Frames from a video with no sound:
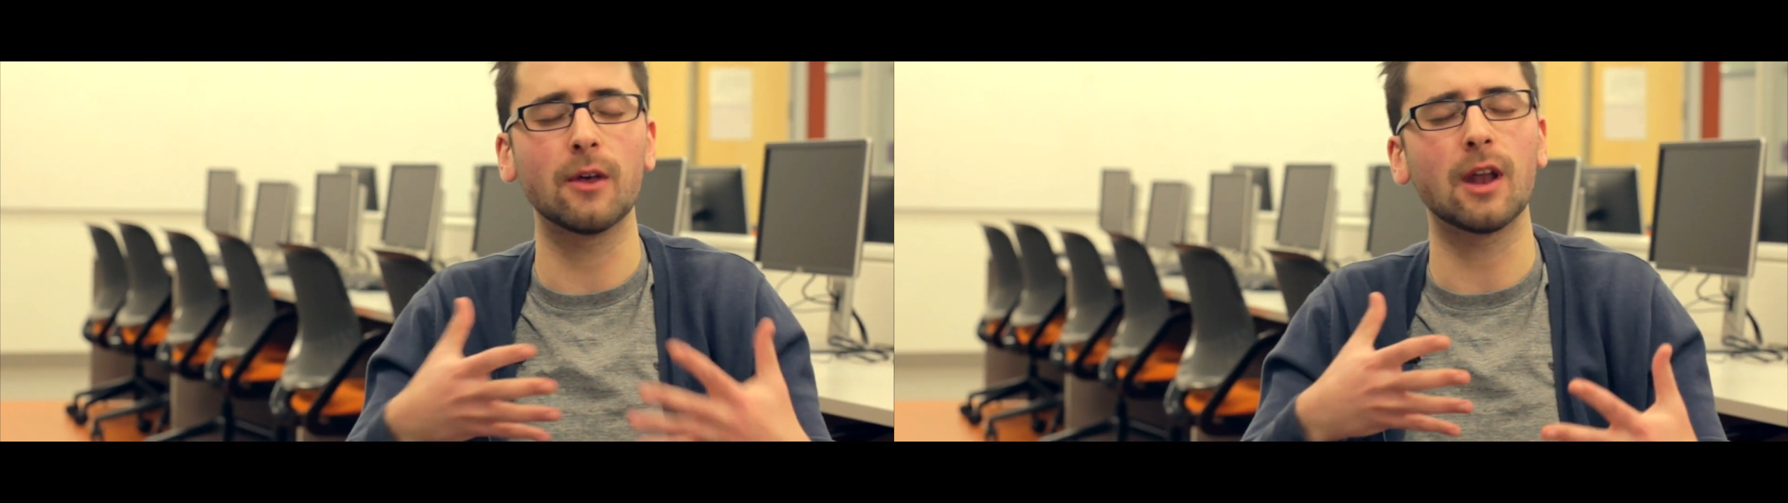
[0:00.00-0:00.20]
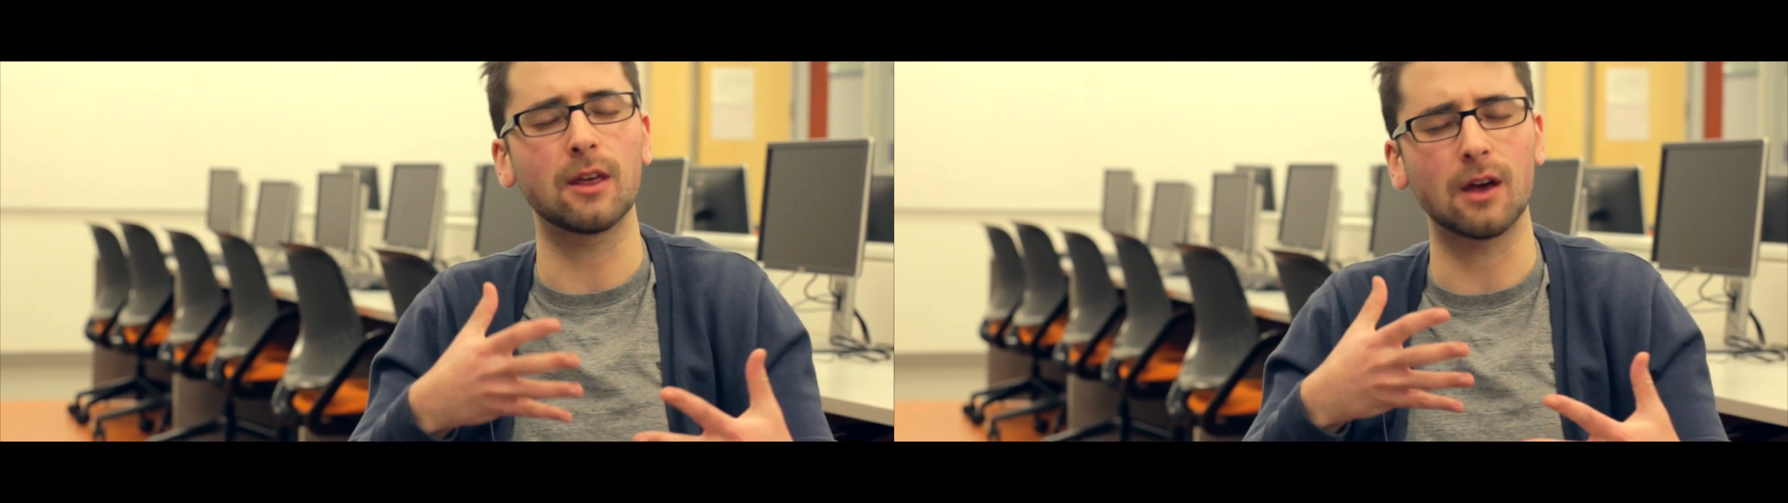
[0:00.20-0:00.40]

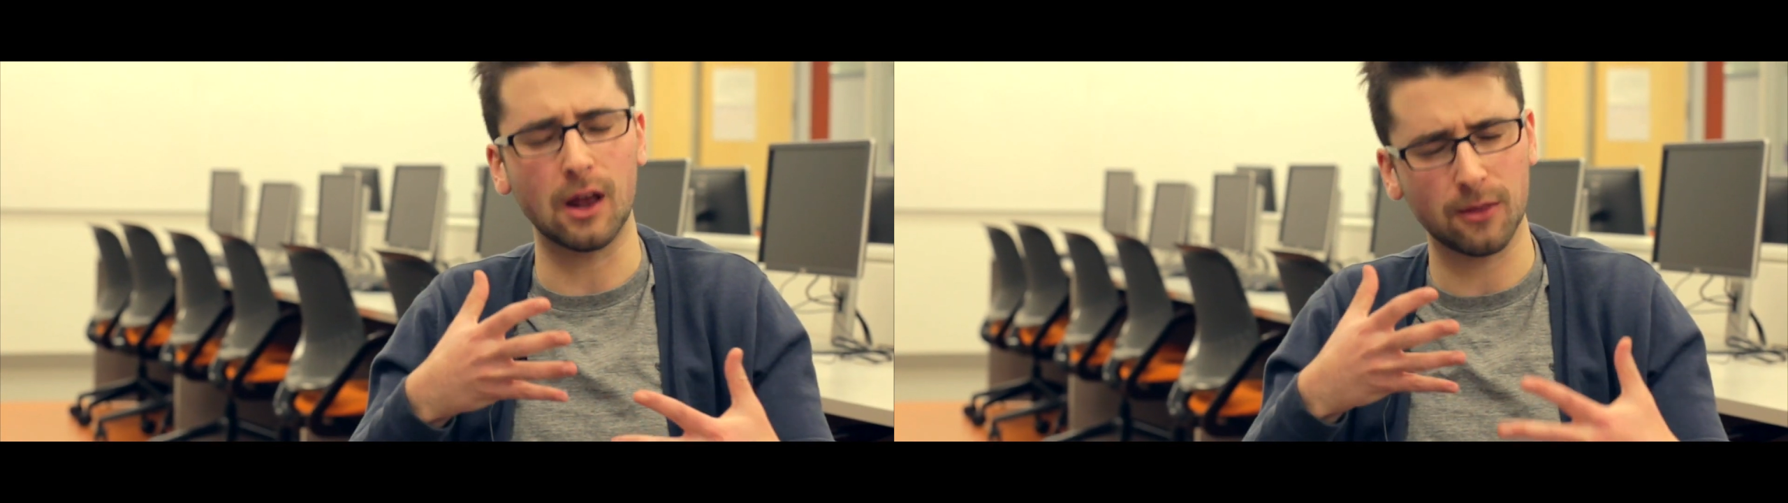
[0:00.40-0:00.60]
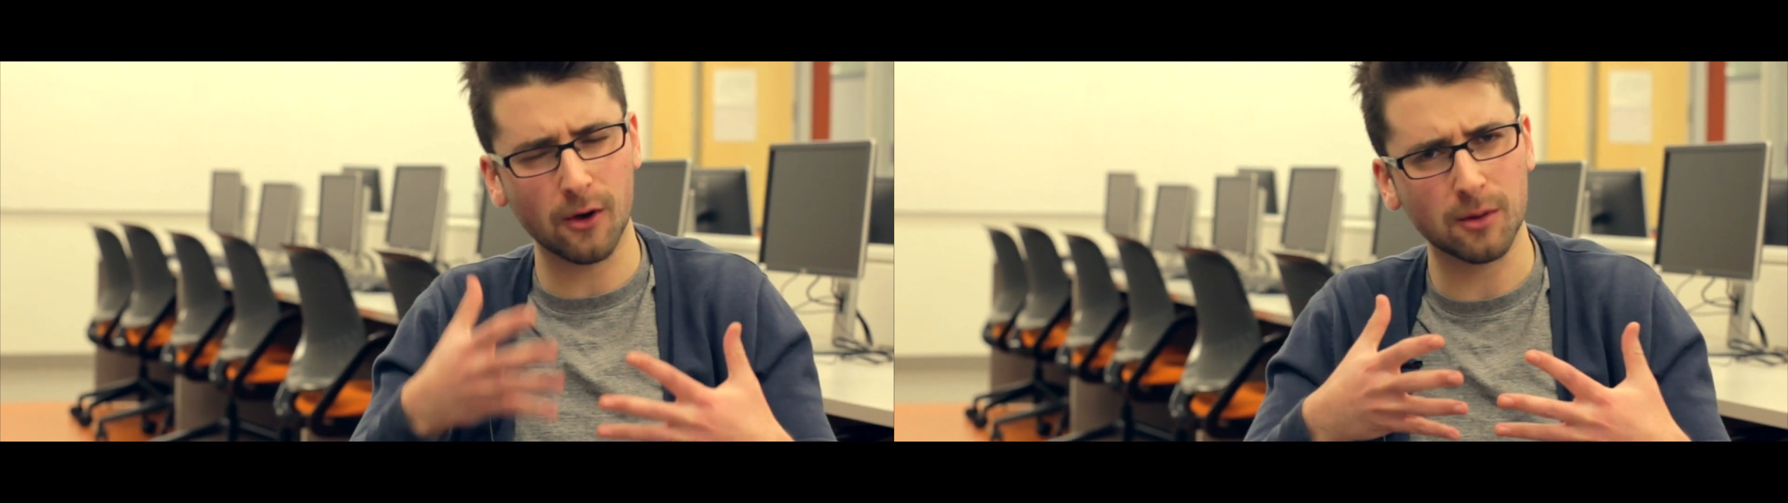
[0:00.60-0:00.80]
And then
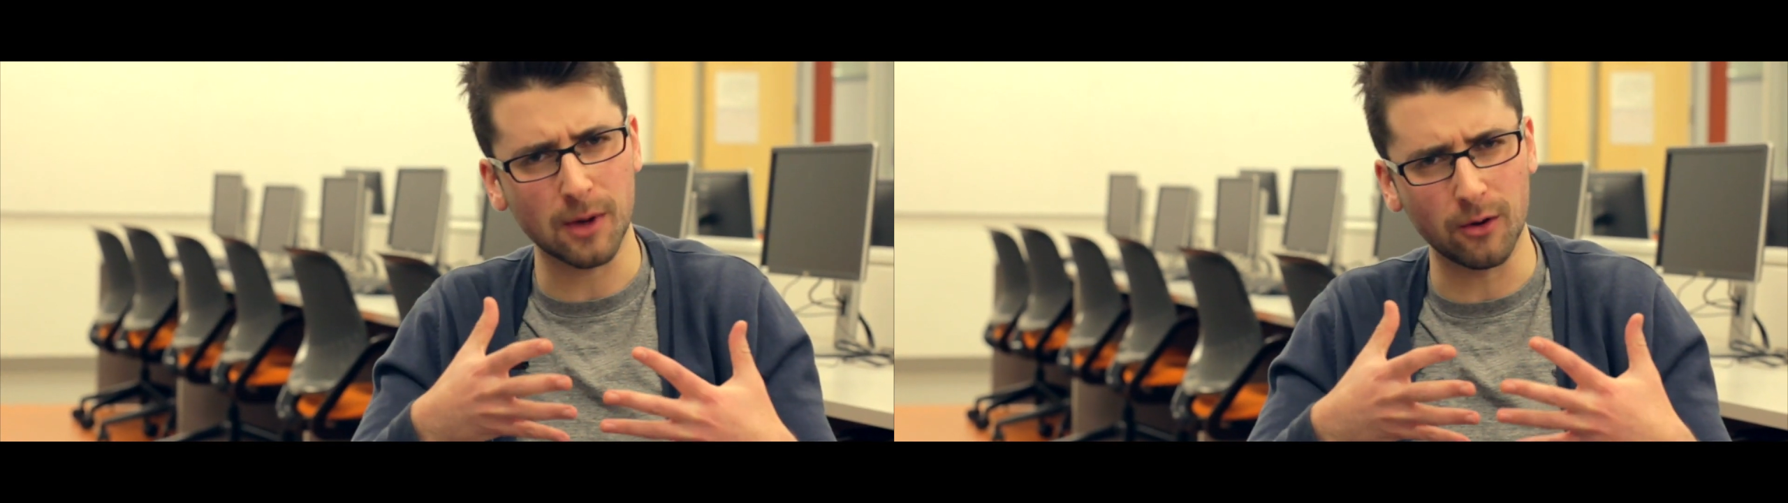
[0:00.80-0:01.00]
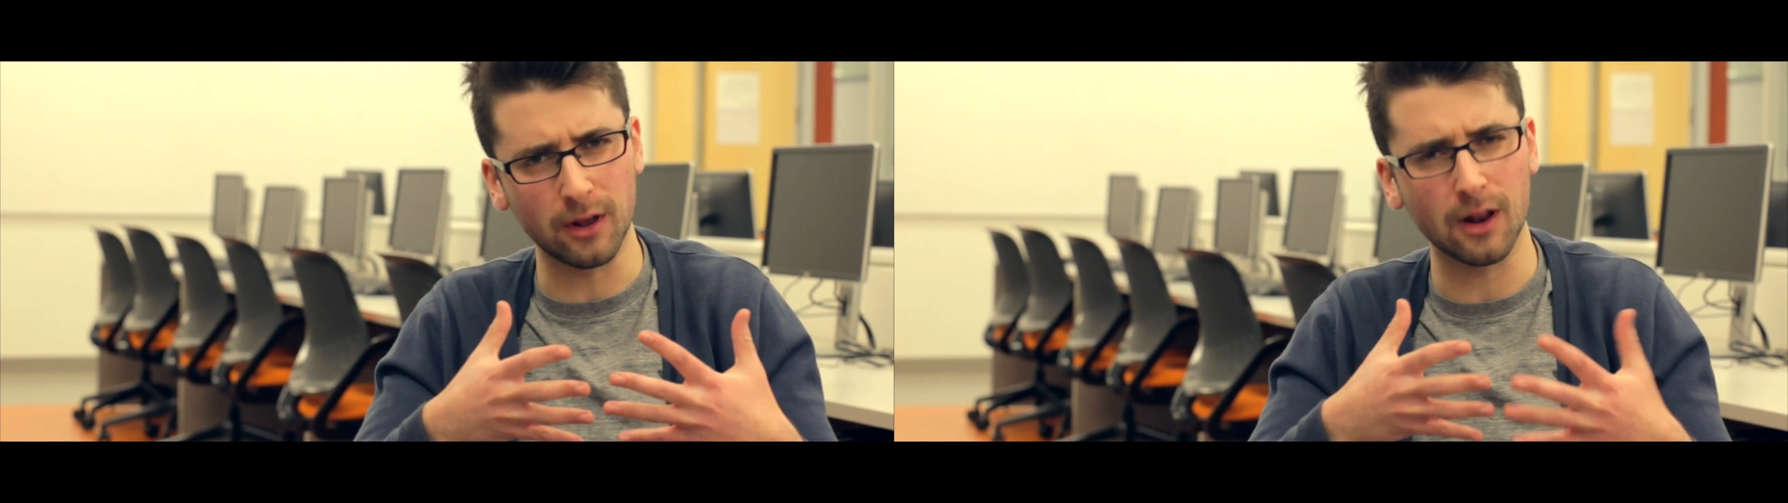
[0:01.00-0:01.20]
I
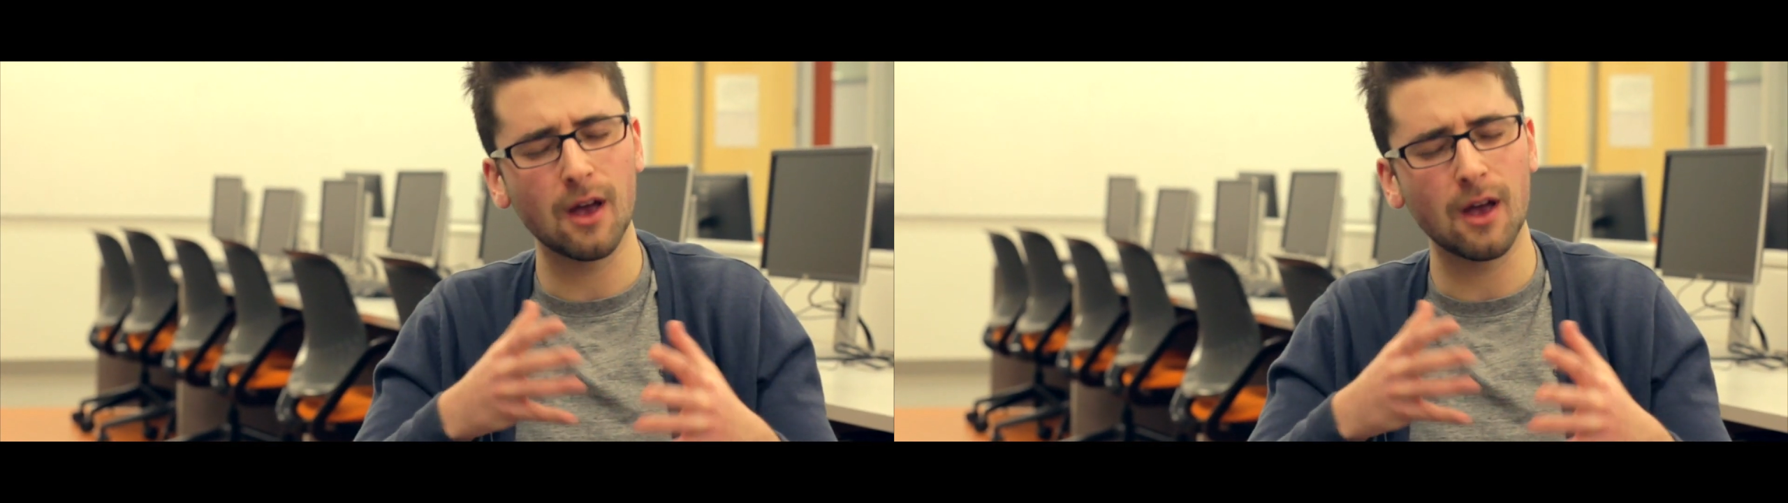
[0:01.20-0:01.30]
thought about